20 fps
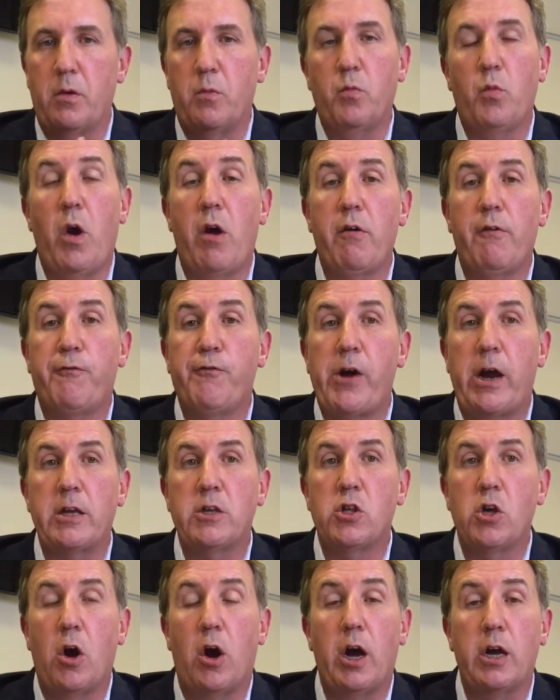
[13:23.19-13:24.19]
We're a
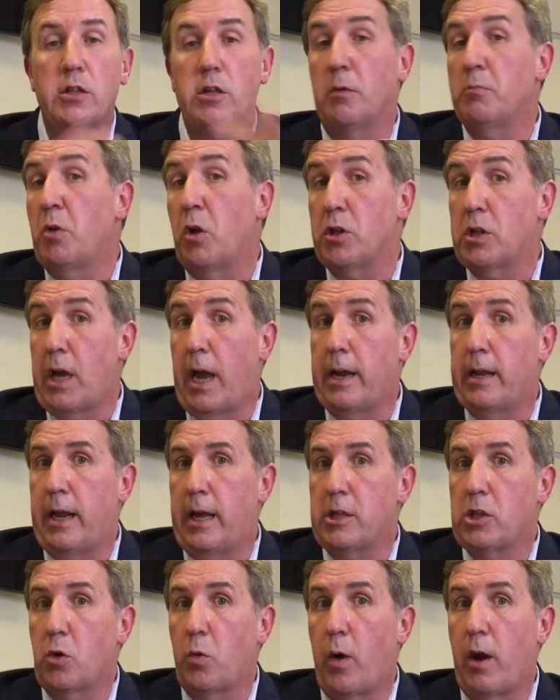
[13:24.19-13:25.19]
franchise. I'm not saying
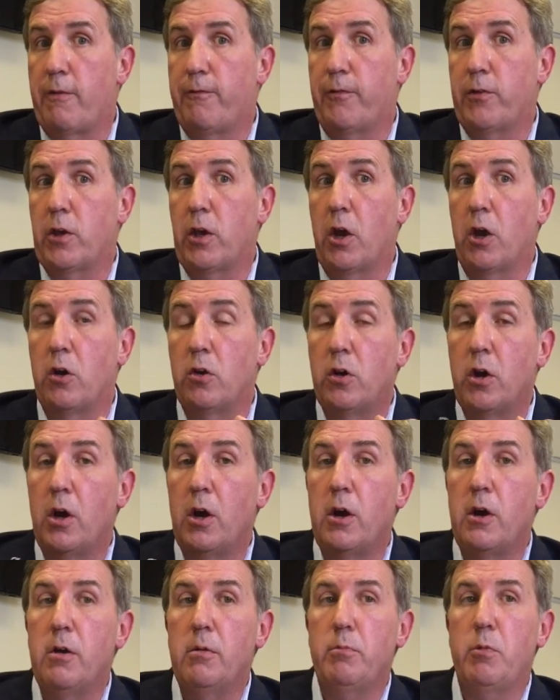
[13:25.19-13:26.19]
that's the way for you,
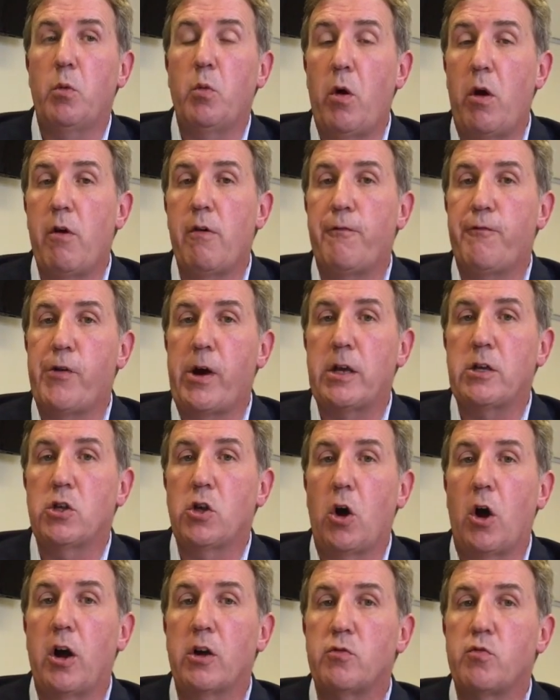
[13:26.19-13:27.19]
but we're a
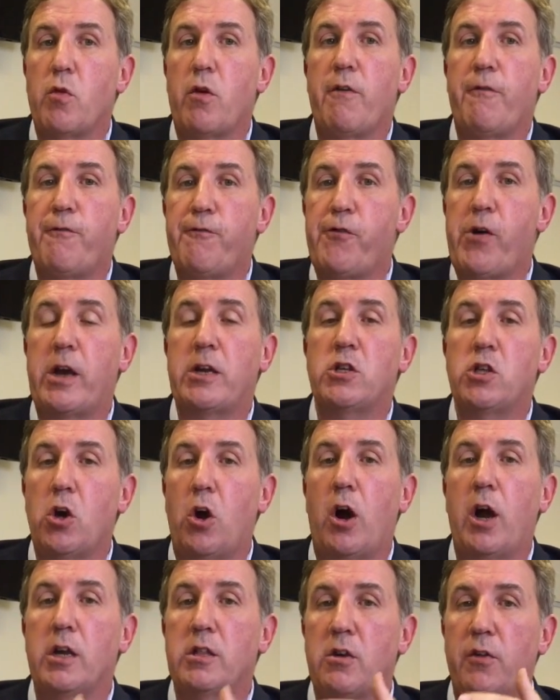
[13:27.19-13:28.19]
franchise. We're a
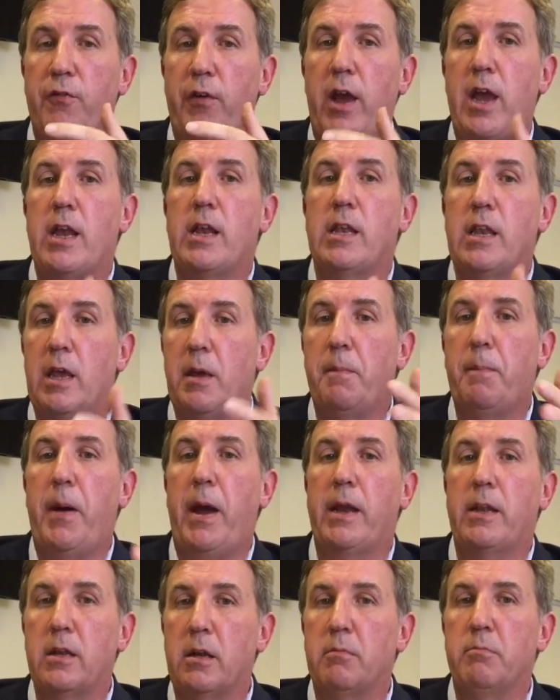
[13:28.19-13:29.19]
franchise of
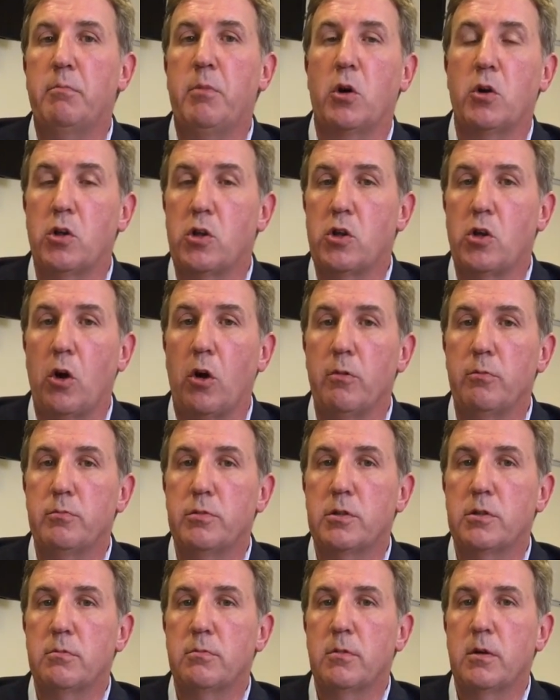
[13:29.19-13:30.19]
independent body
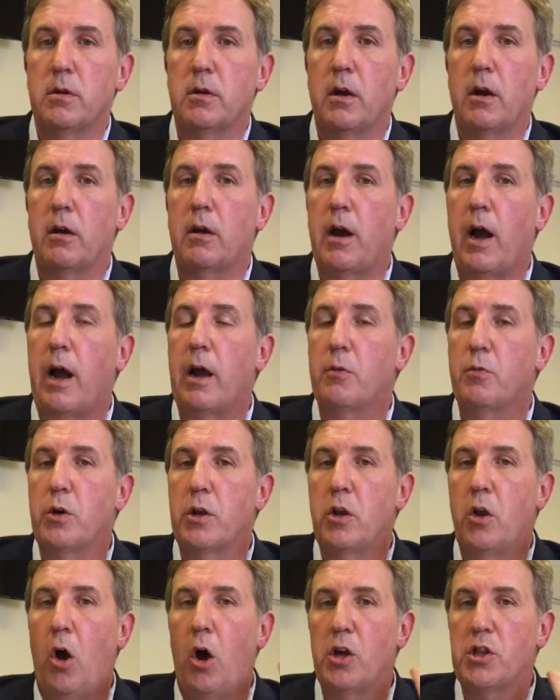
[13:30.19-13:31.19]
shops. Okay, we're
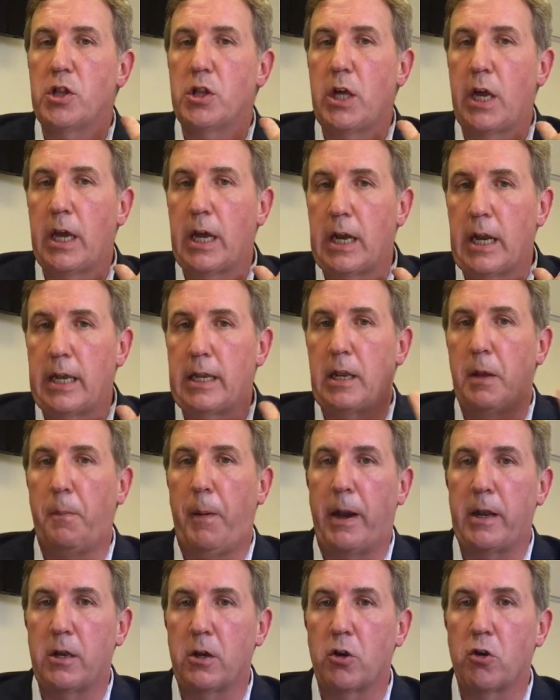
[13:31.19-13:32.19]
not a single
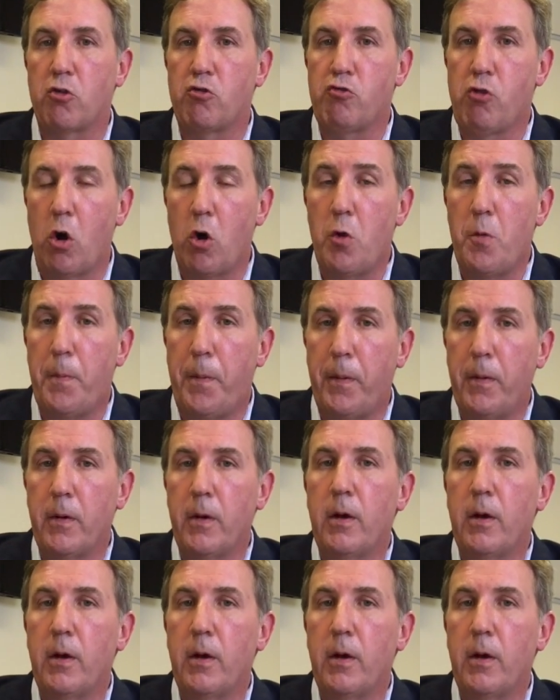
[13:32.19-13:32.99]
independent group.